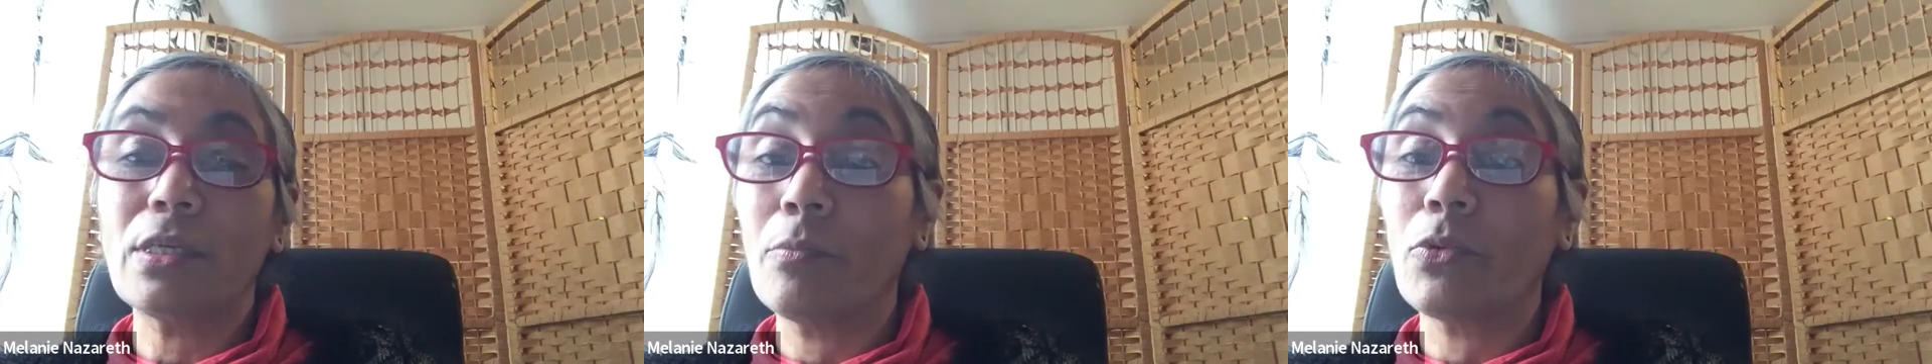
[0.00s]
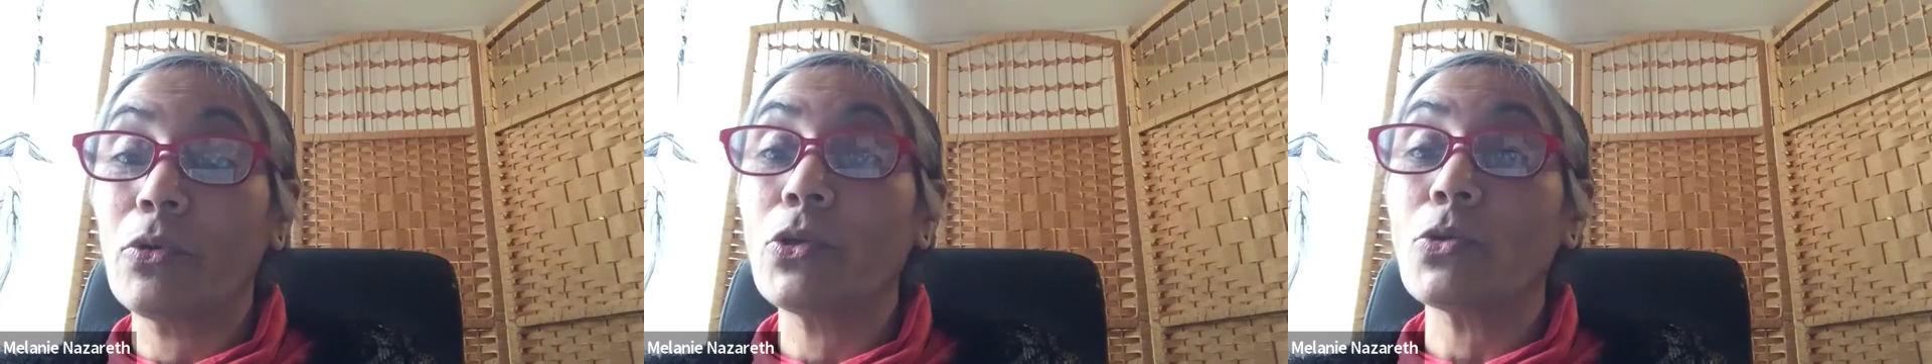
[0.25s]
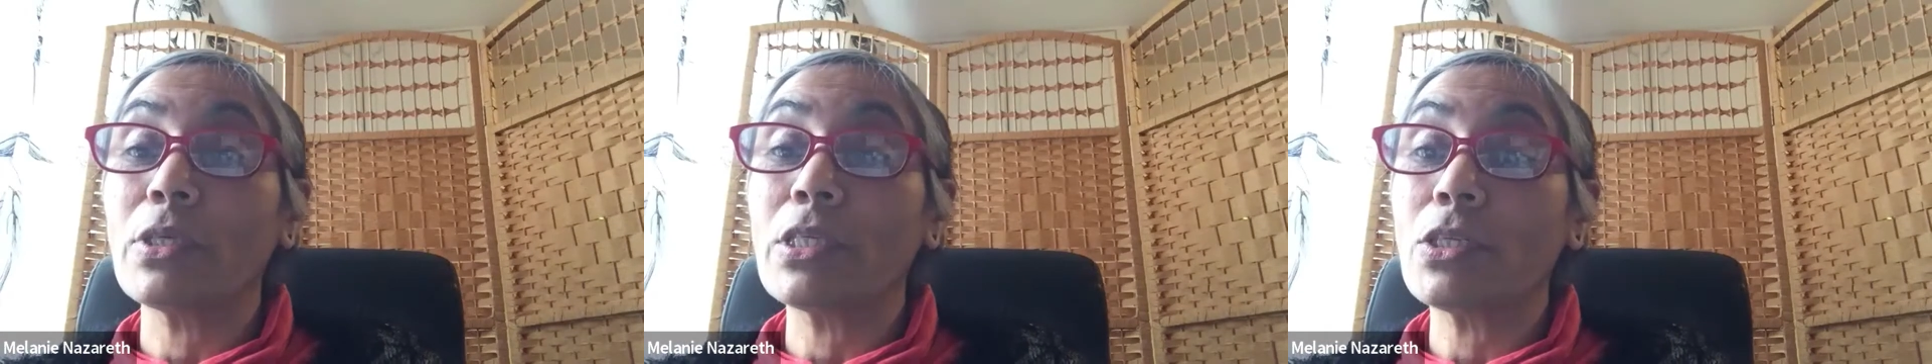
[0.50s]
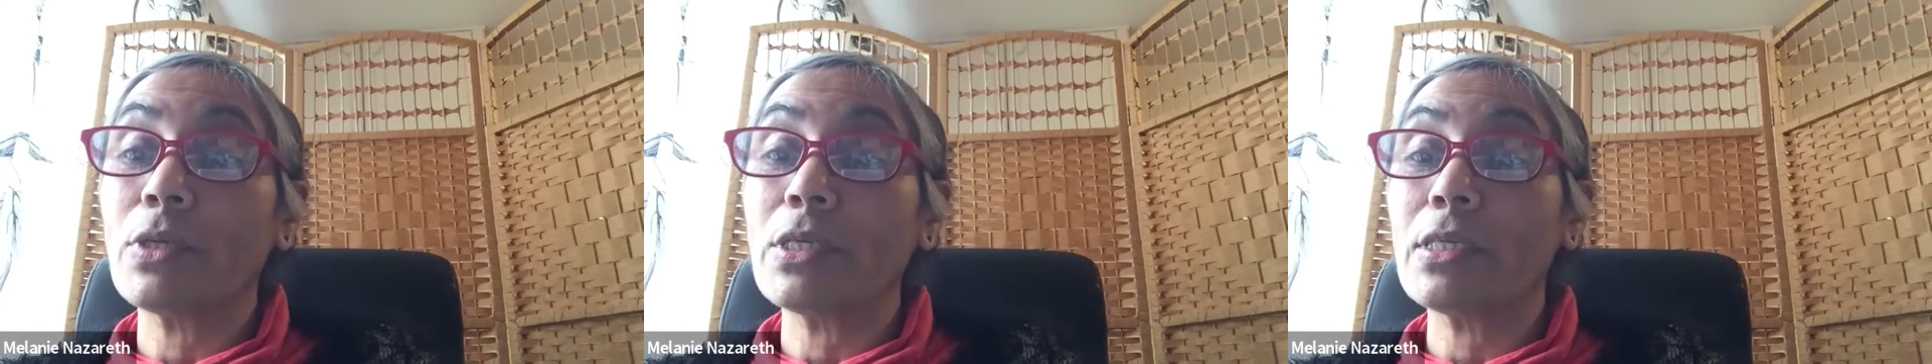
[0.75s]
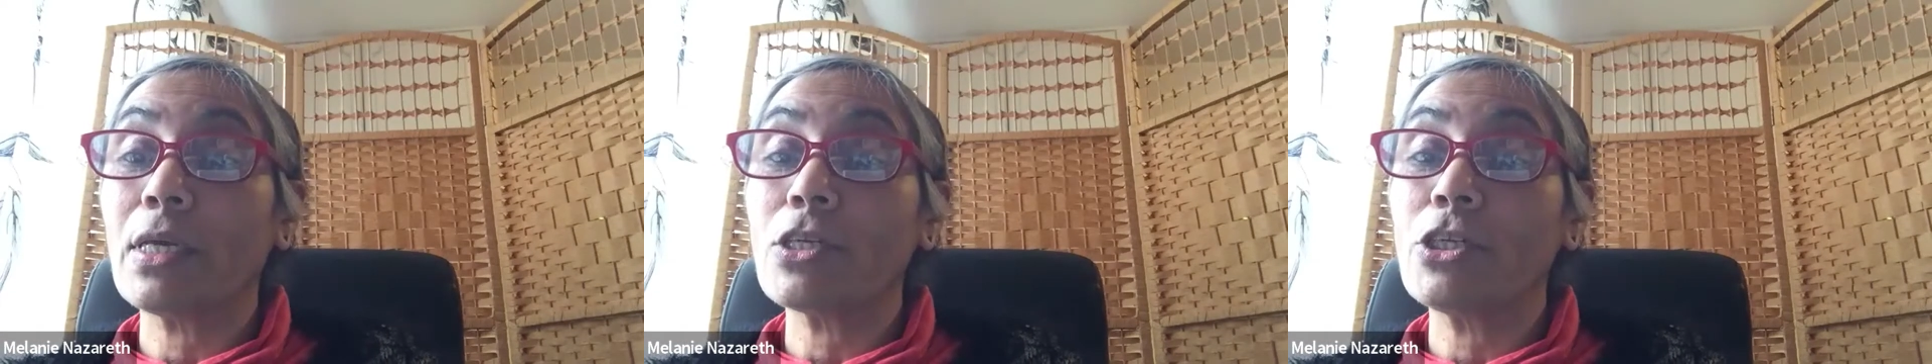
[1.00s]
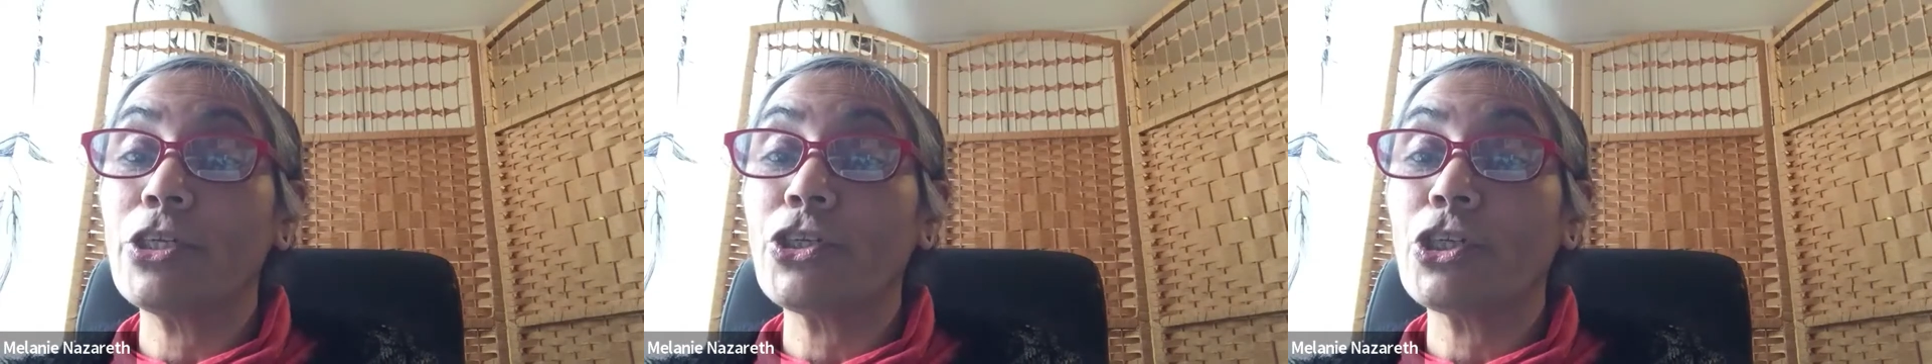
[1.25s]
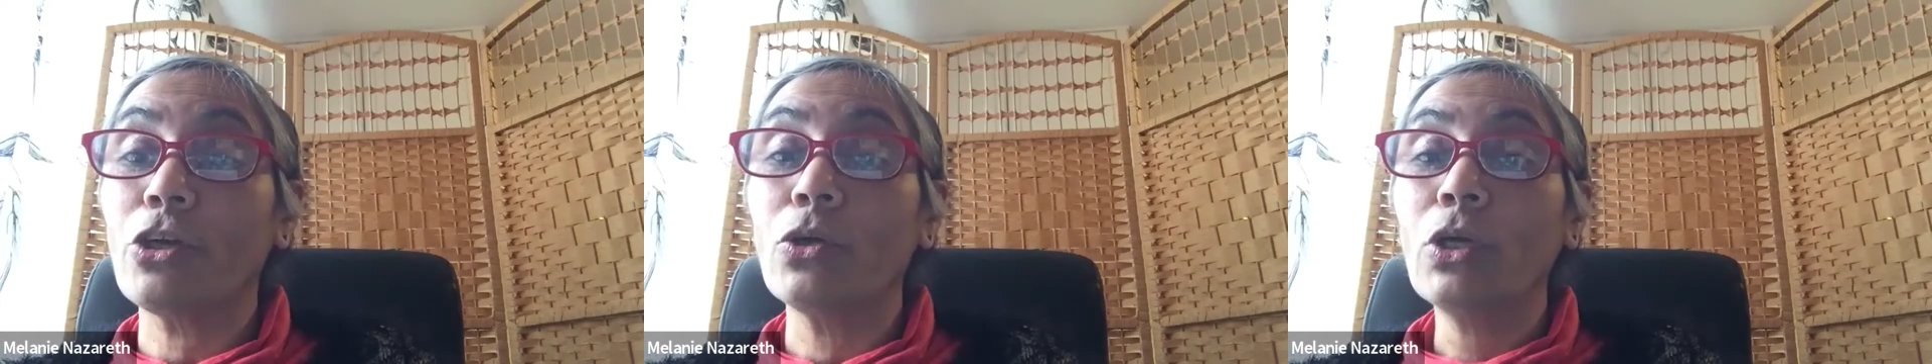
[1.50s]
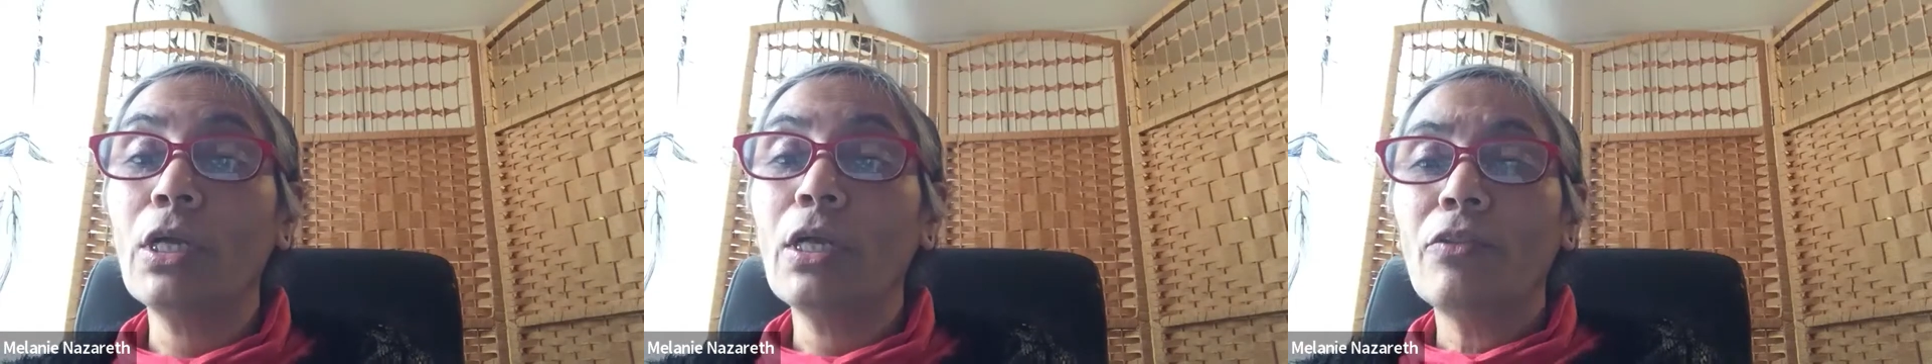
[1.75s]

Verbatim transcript: a number in 2020 actually show